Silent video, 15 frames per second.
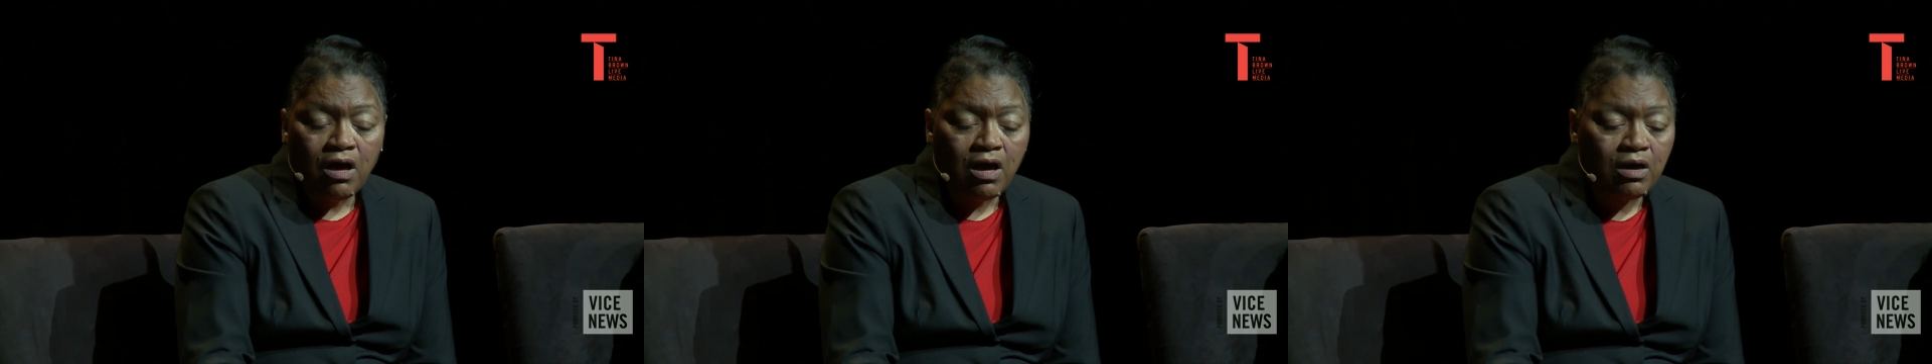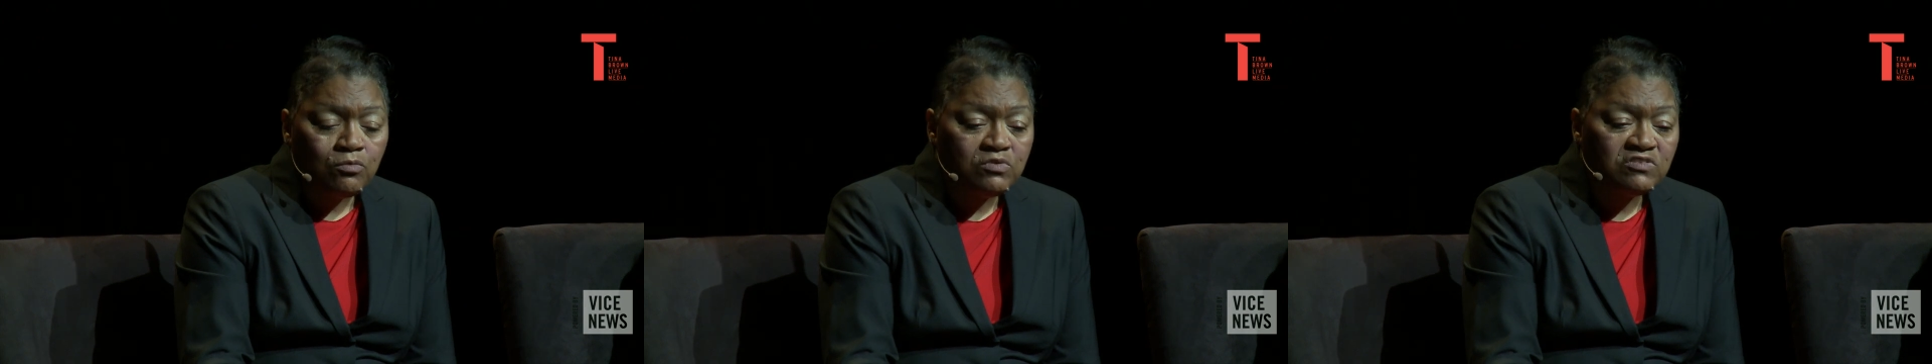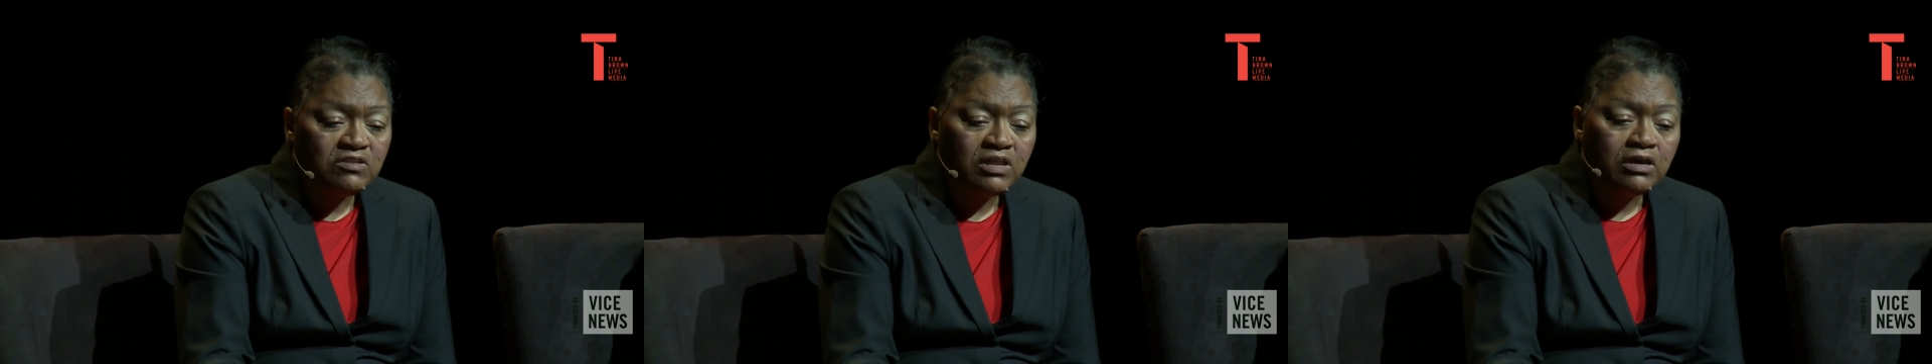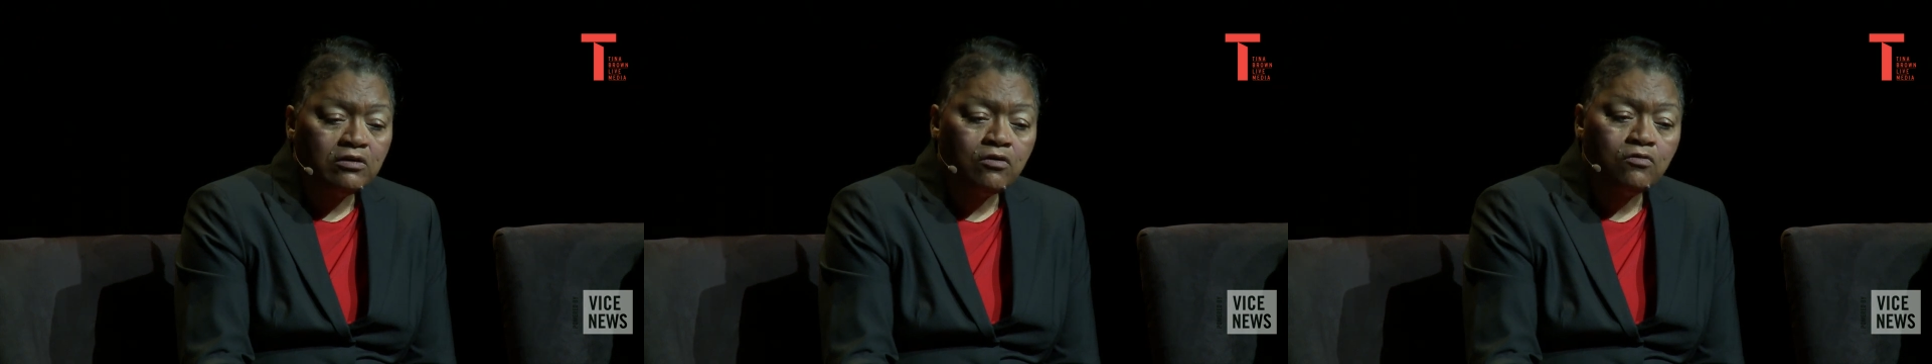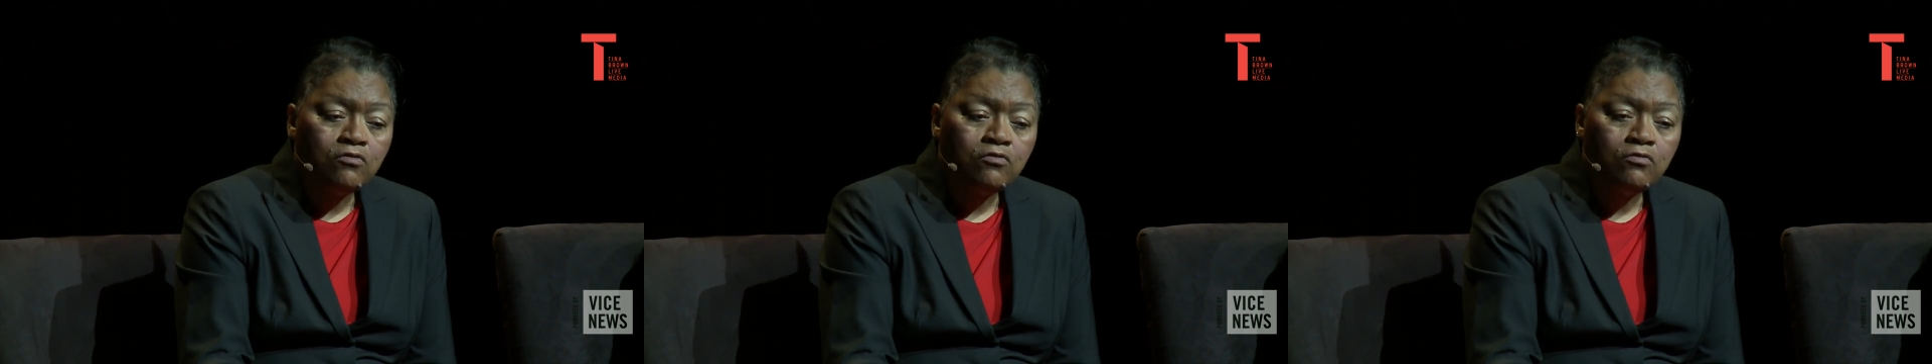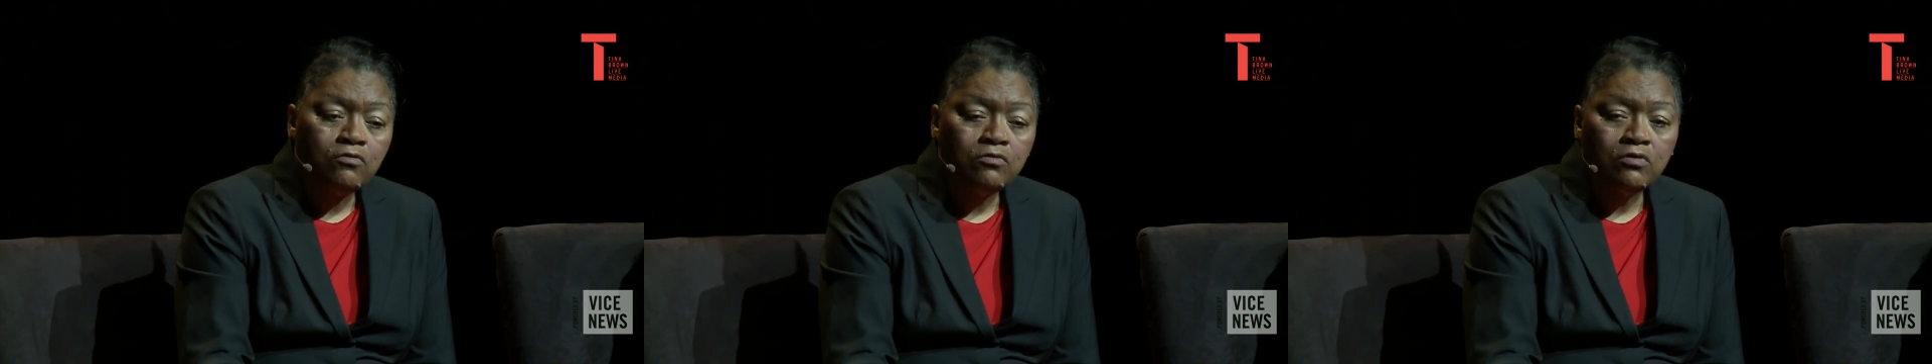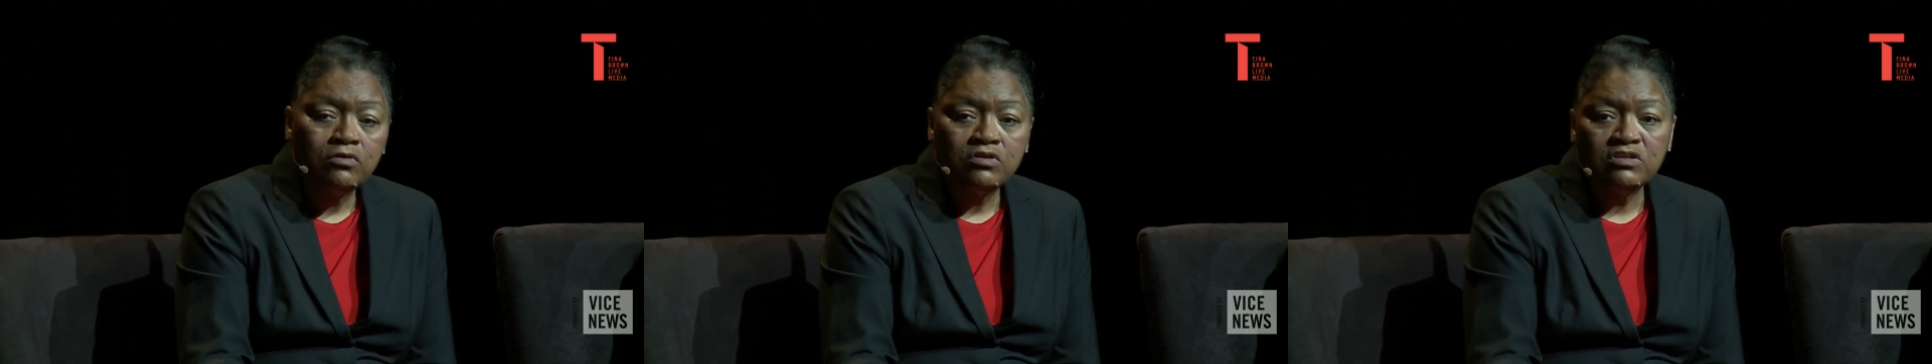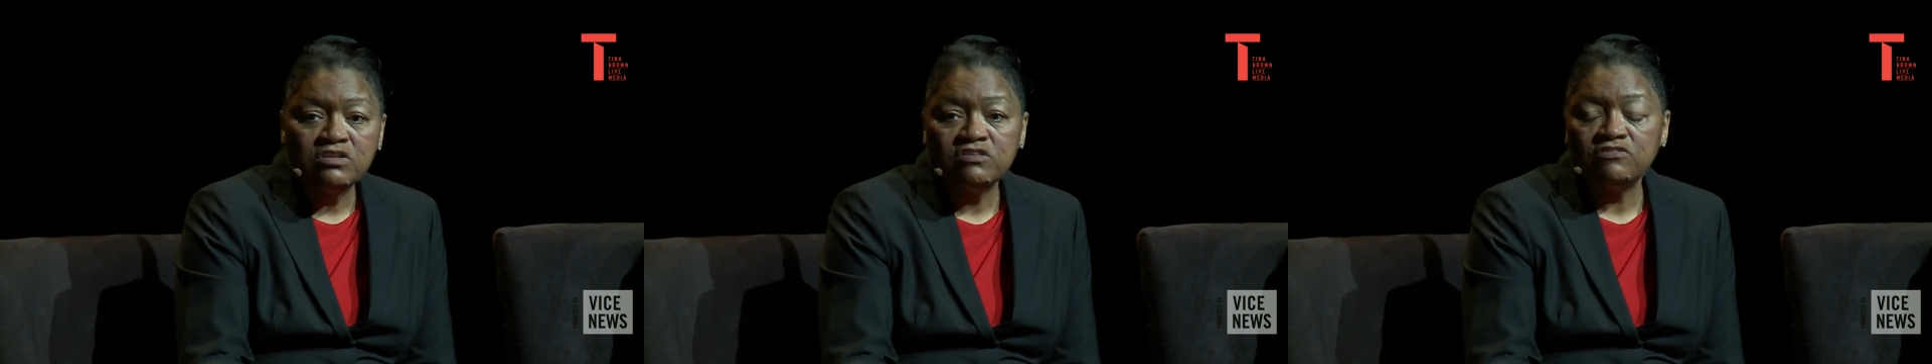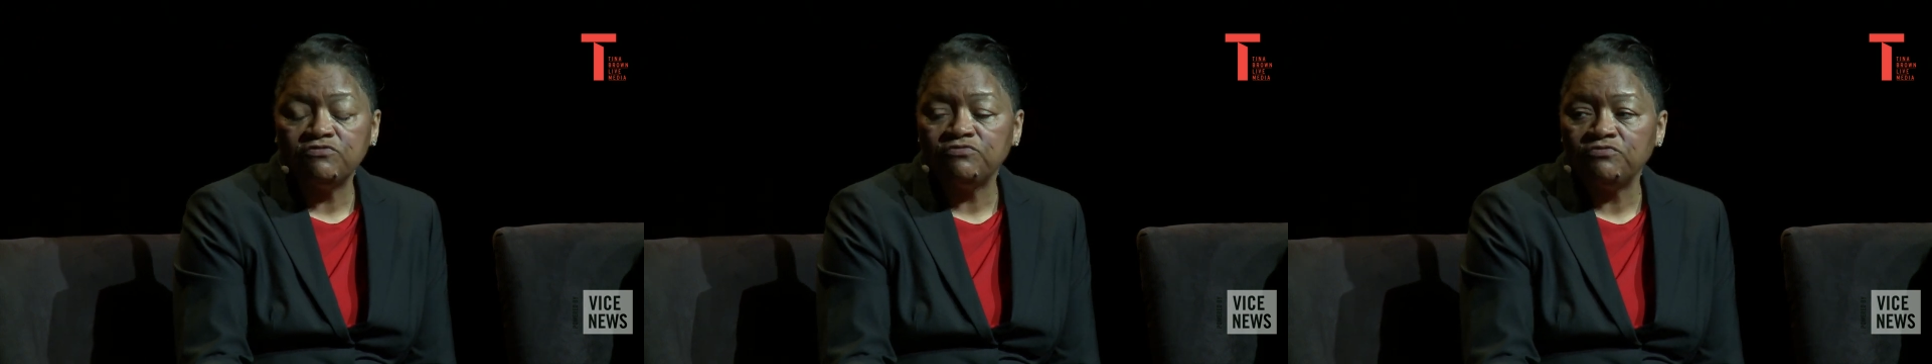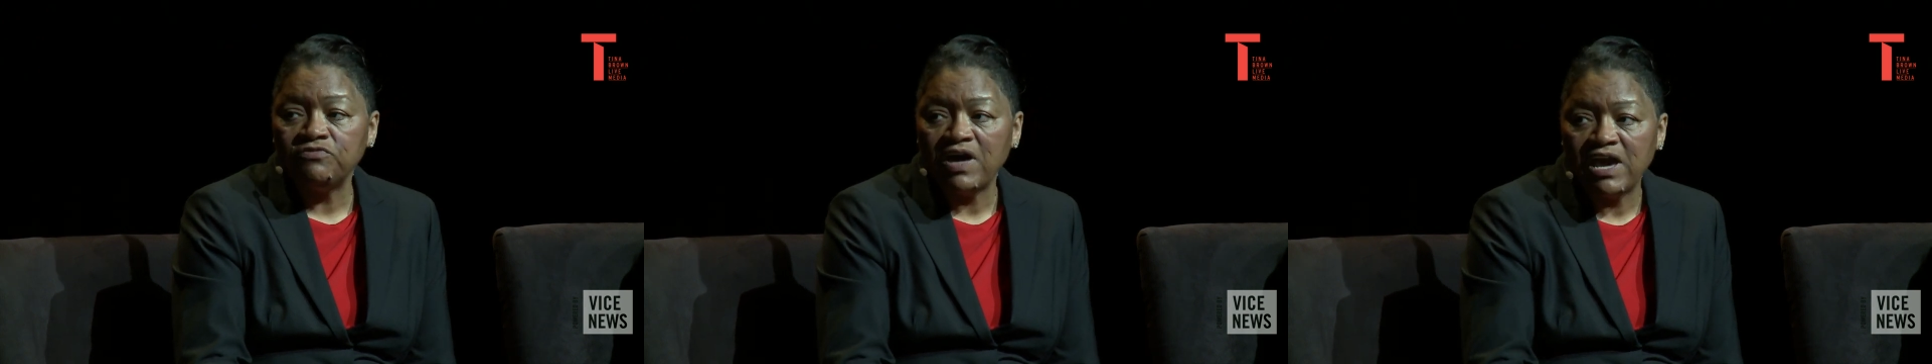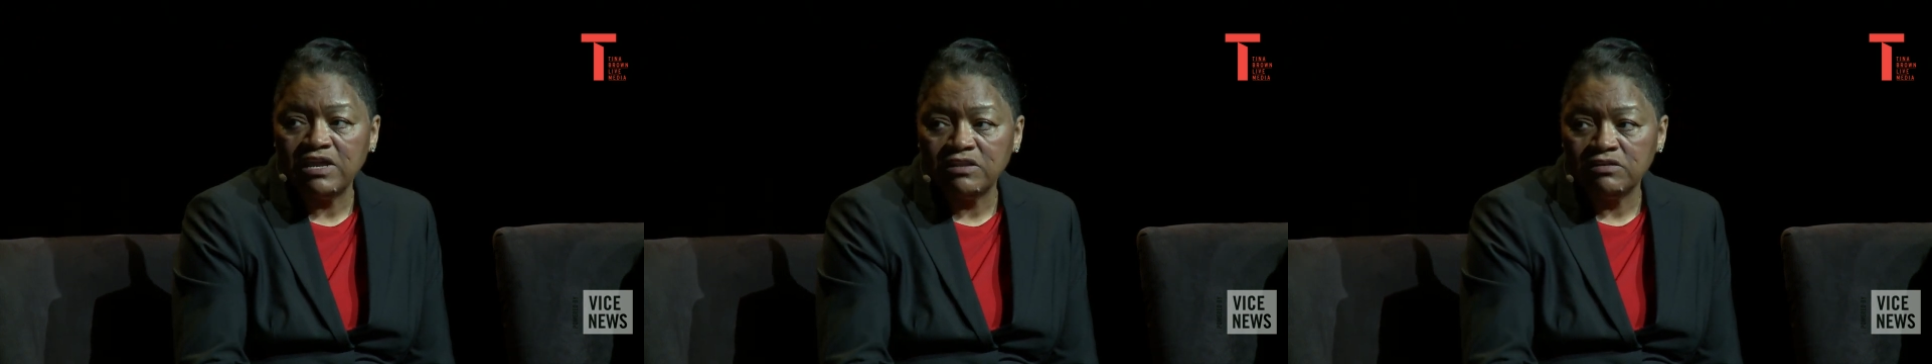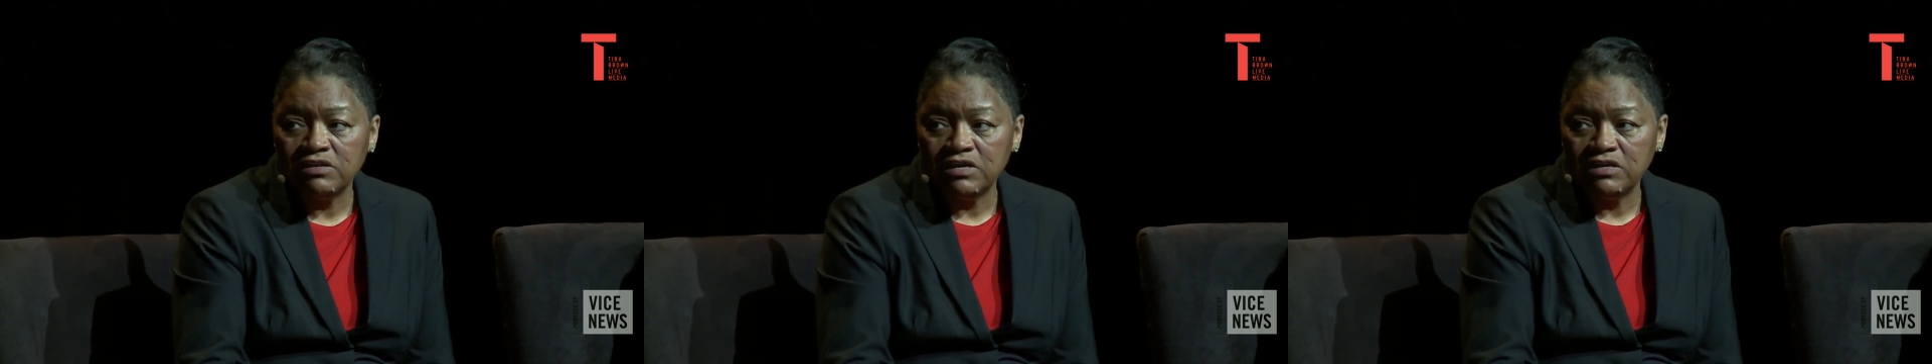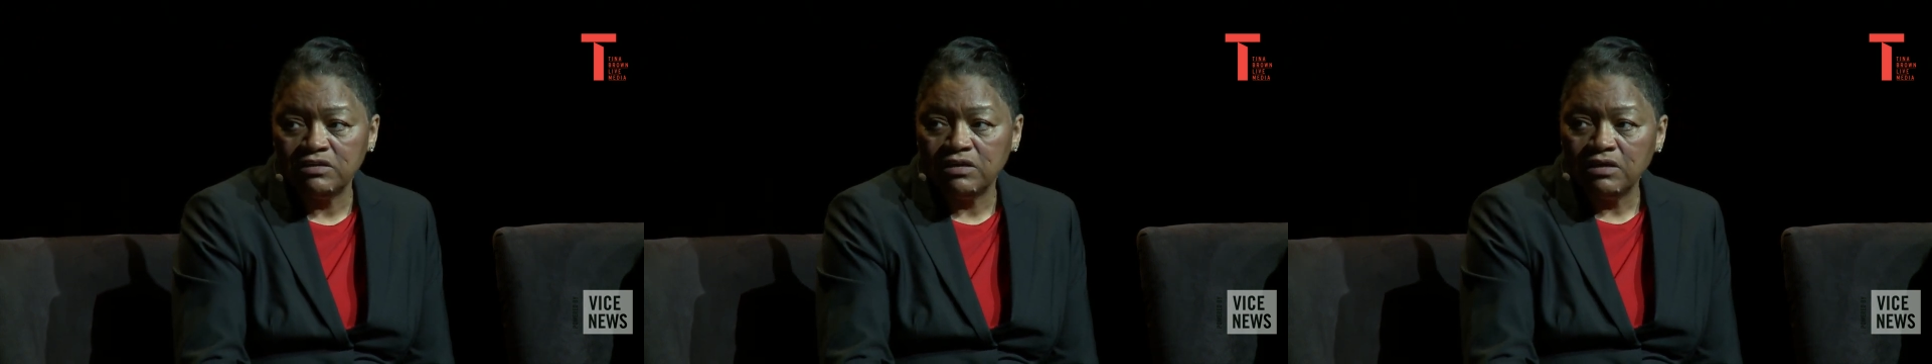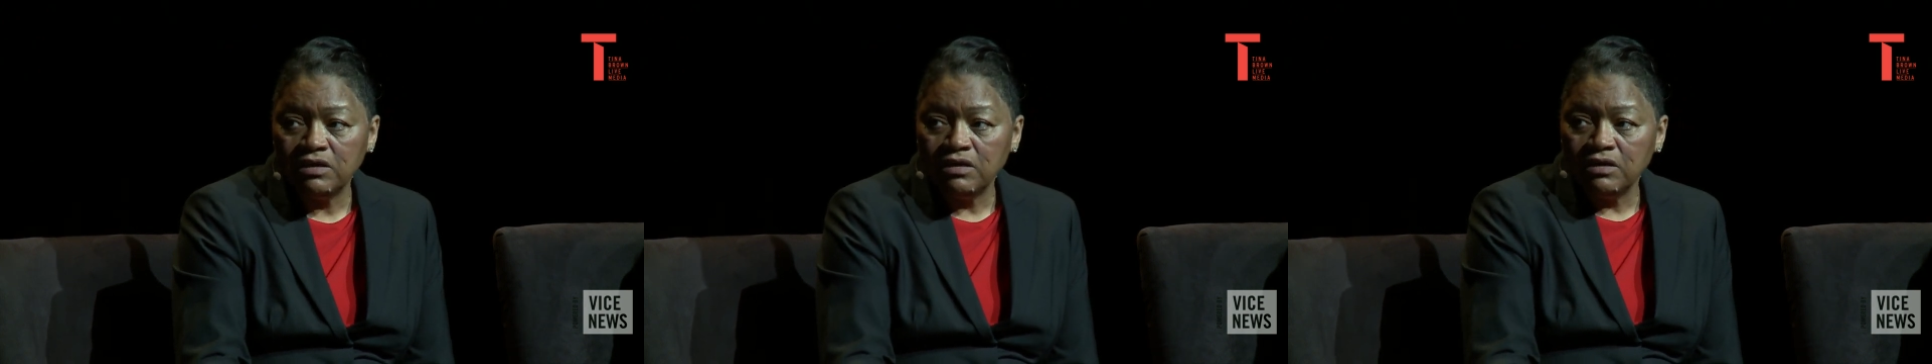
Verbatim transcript: I was like, oh goodness, finally.